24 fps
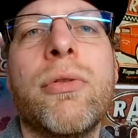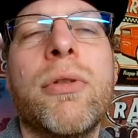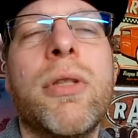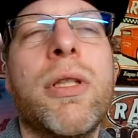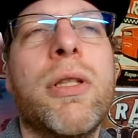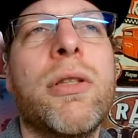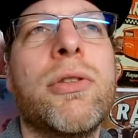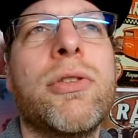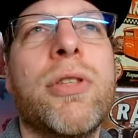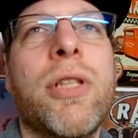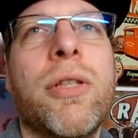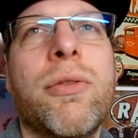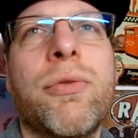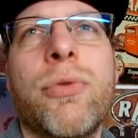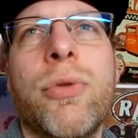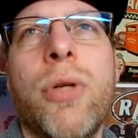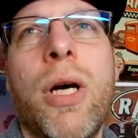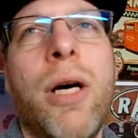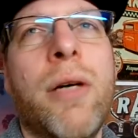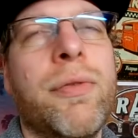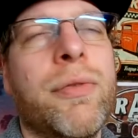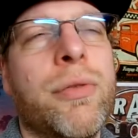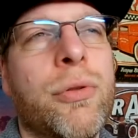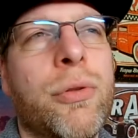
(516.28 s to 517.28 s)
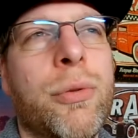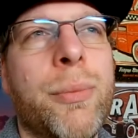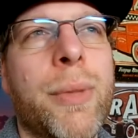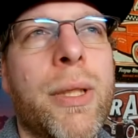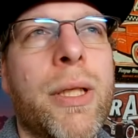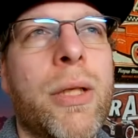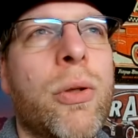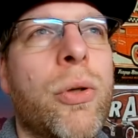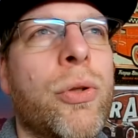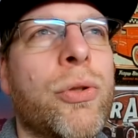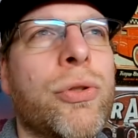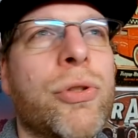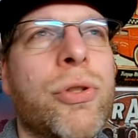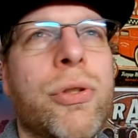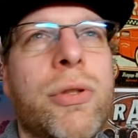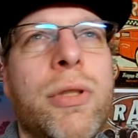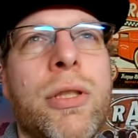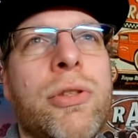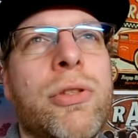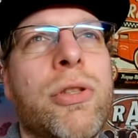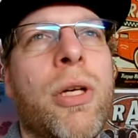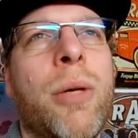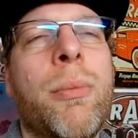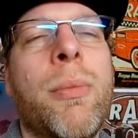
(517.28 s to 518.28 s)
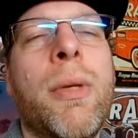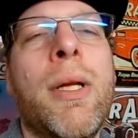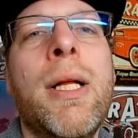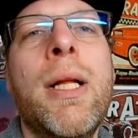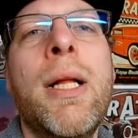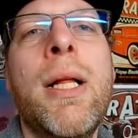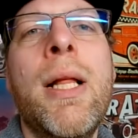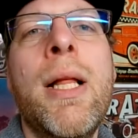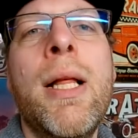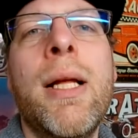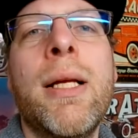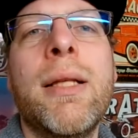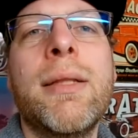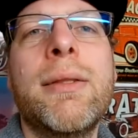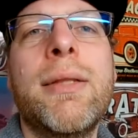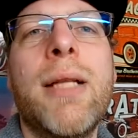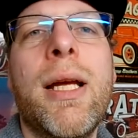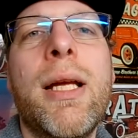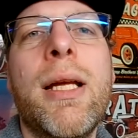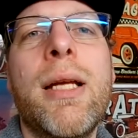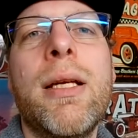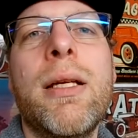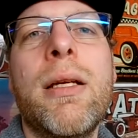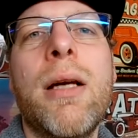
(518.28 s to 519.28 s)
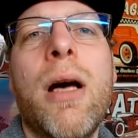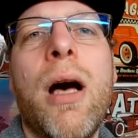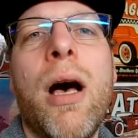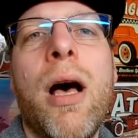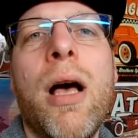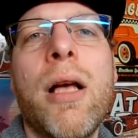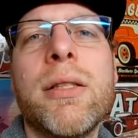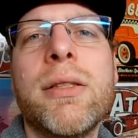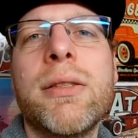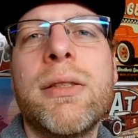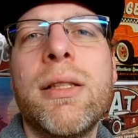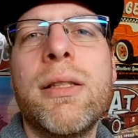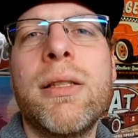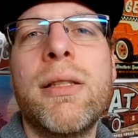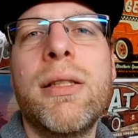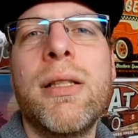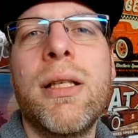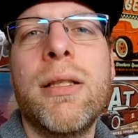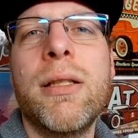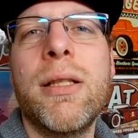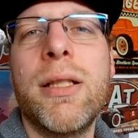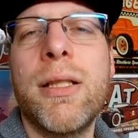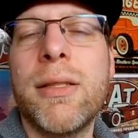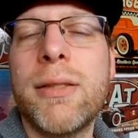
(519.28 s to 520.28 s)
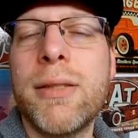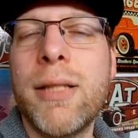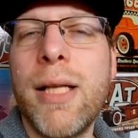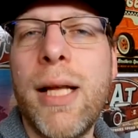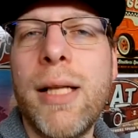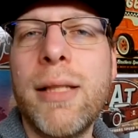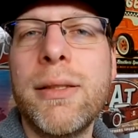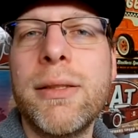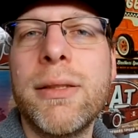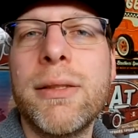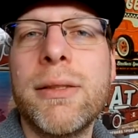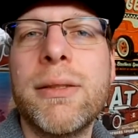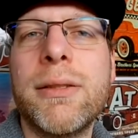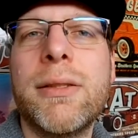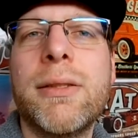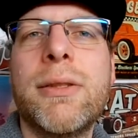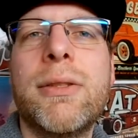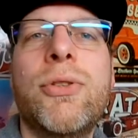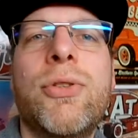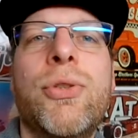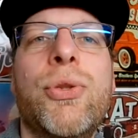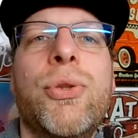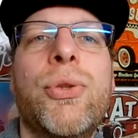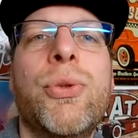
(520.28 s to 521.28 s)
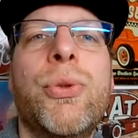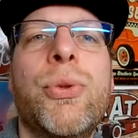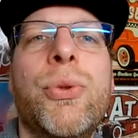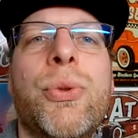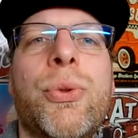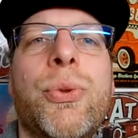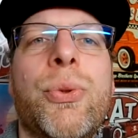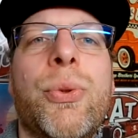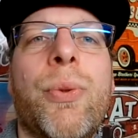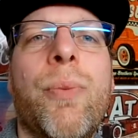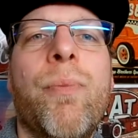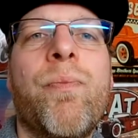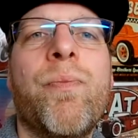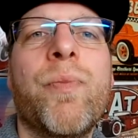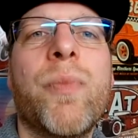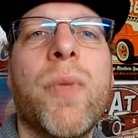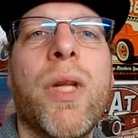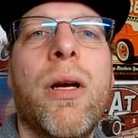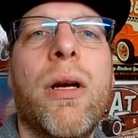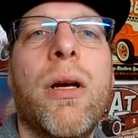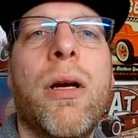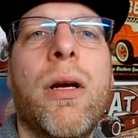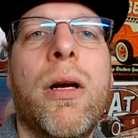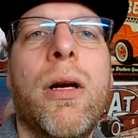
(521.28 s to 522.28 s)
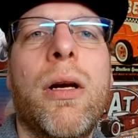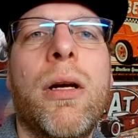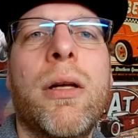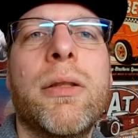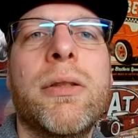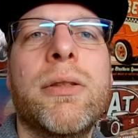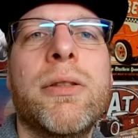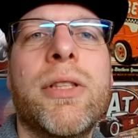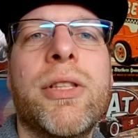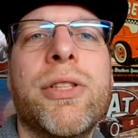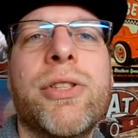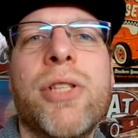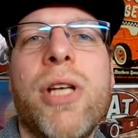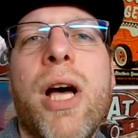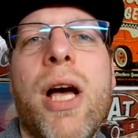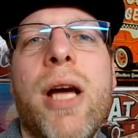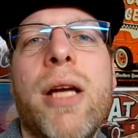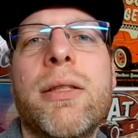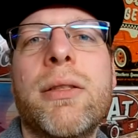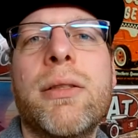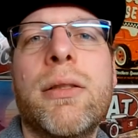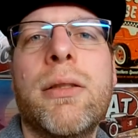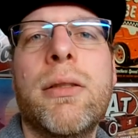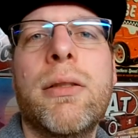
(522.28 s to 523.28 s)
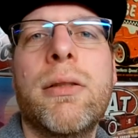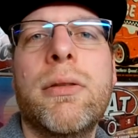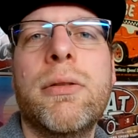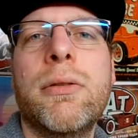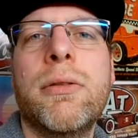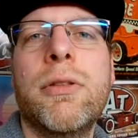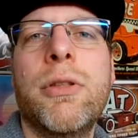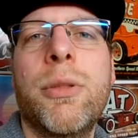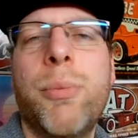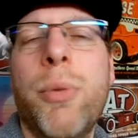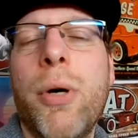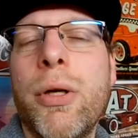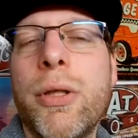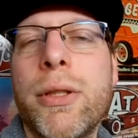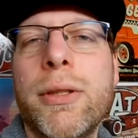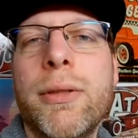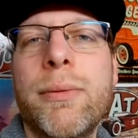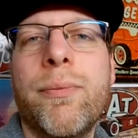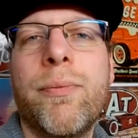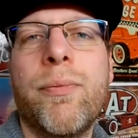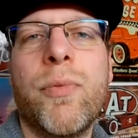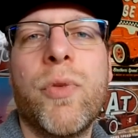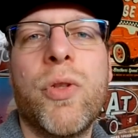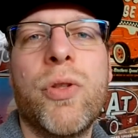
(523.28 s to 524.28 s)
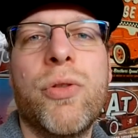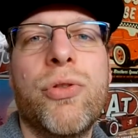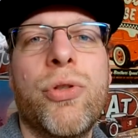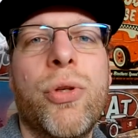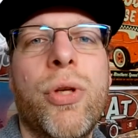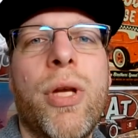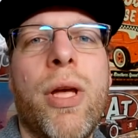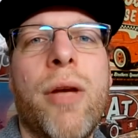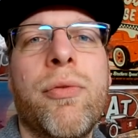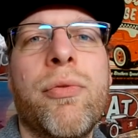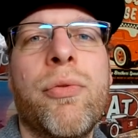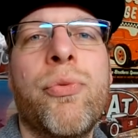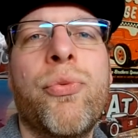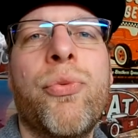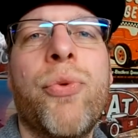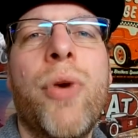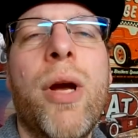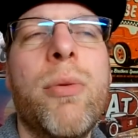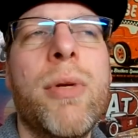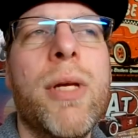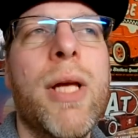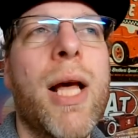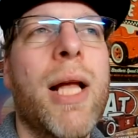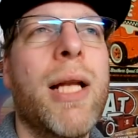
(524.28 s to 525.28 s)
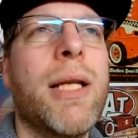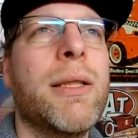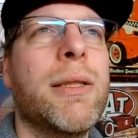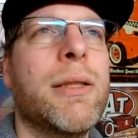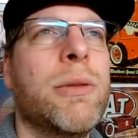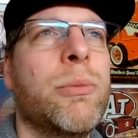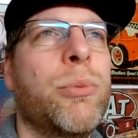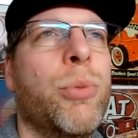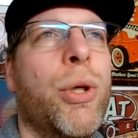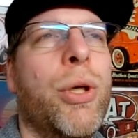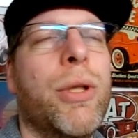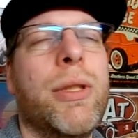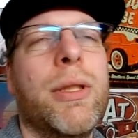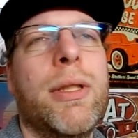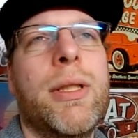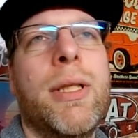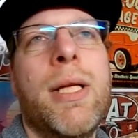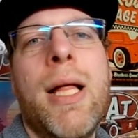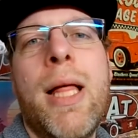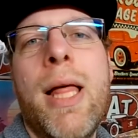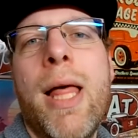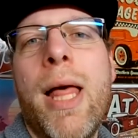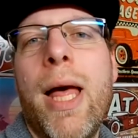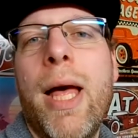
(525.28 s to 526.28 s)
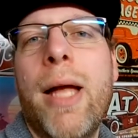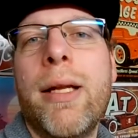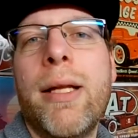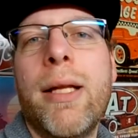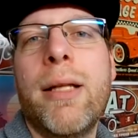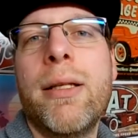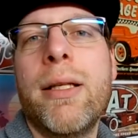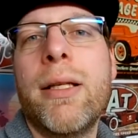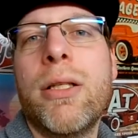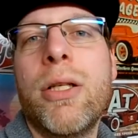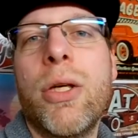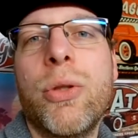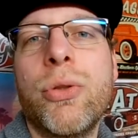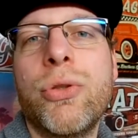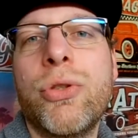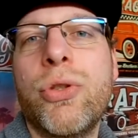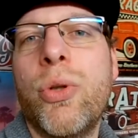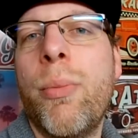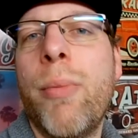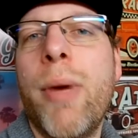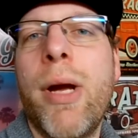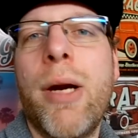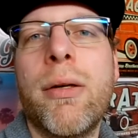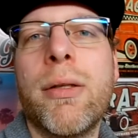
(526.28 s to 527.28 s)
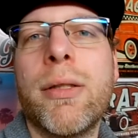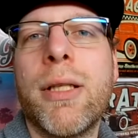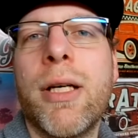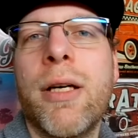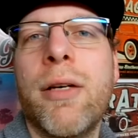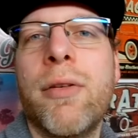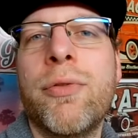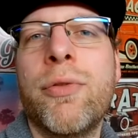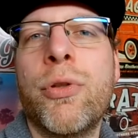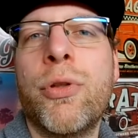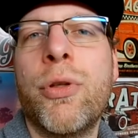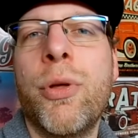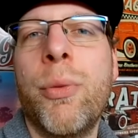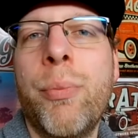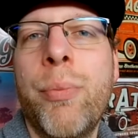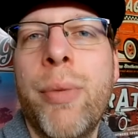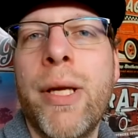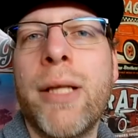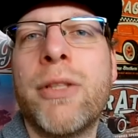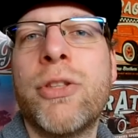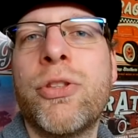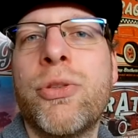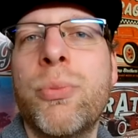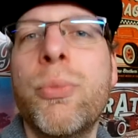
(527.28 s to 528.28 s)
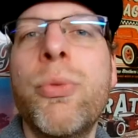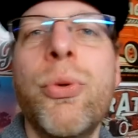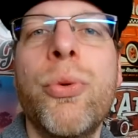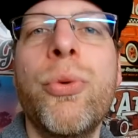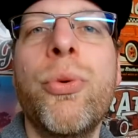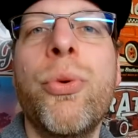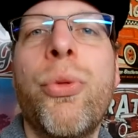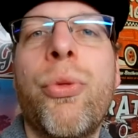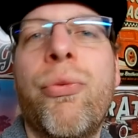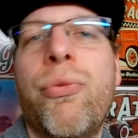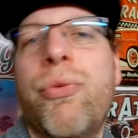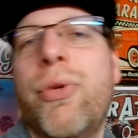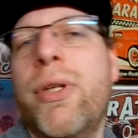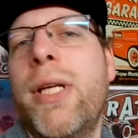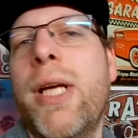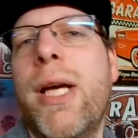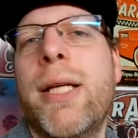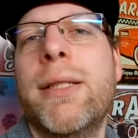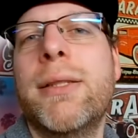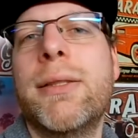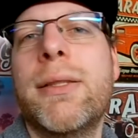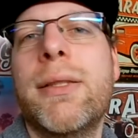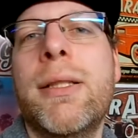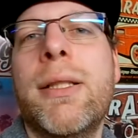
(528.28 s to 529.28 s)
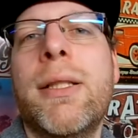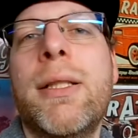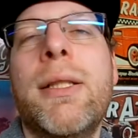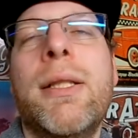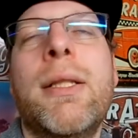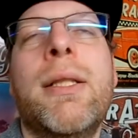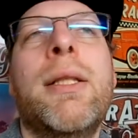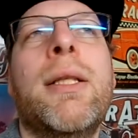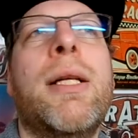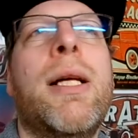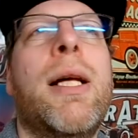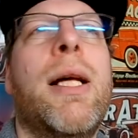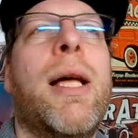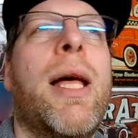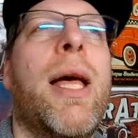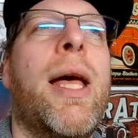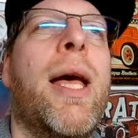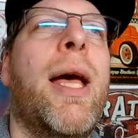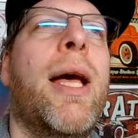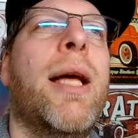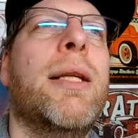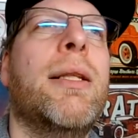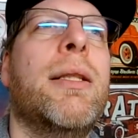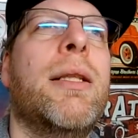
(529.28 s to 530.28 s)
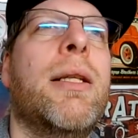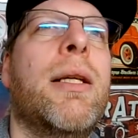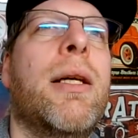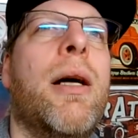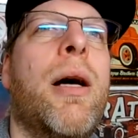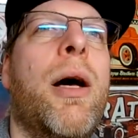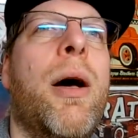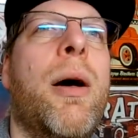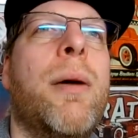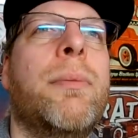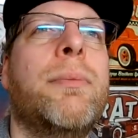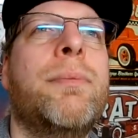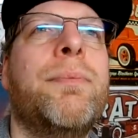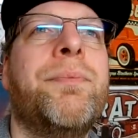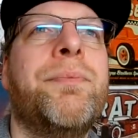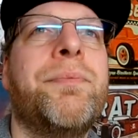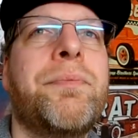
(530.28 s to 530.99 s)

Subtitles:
there are several, Alfa Romeo also did some, they asked the Italians to design the body, so you have a very elegant body, and then they go to America for a big smooth V8. And